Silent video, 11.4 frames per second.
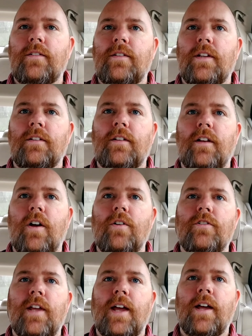that is closed
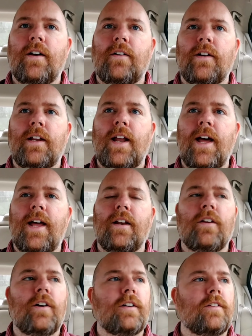down, and I hadn't
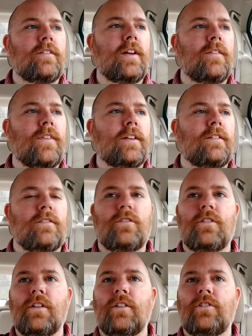looked to see if this
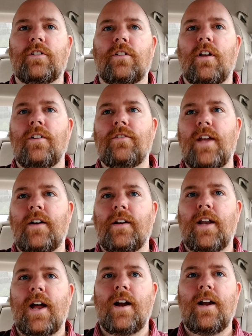just closed down in
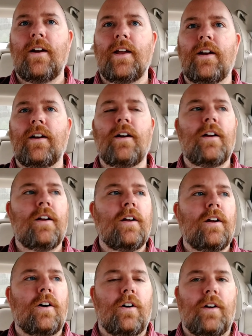our area
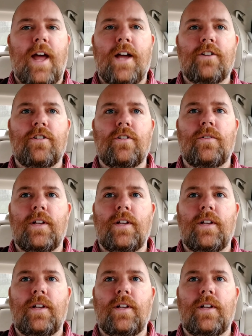or national.